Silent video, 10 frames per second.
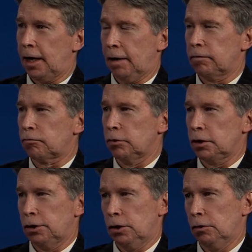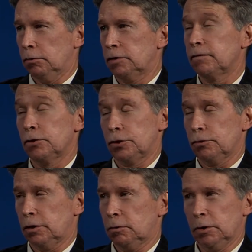ever really knows for
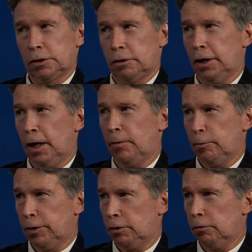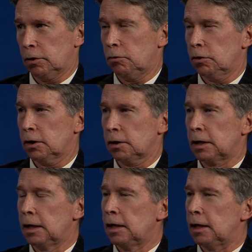certain what's going to happen when you go to court.
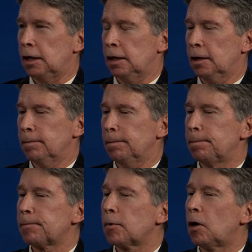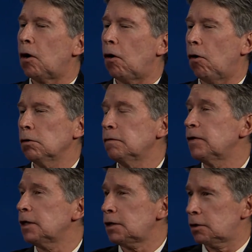Yeah. All of
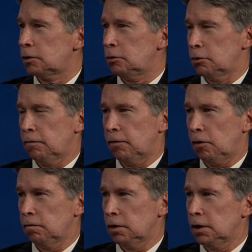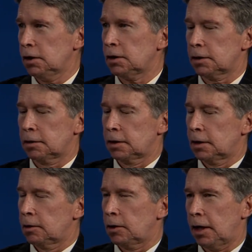us who are involved in this
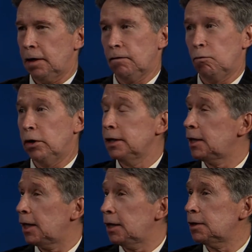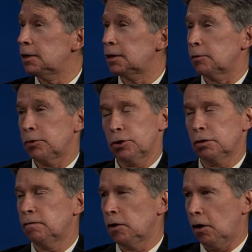have won cases that we should
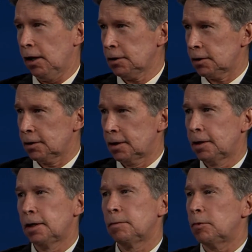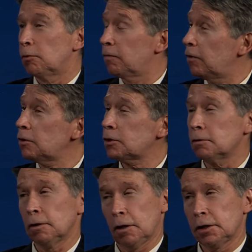have lost, mm-hmm. but we've also
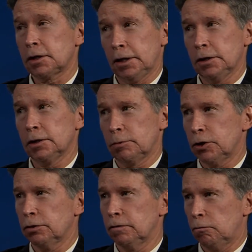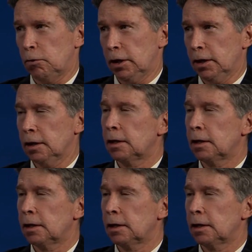lost cases we should have won.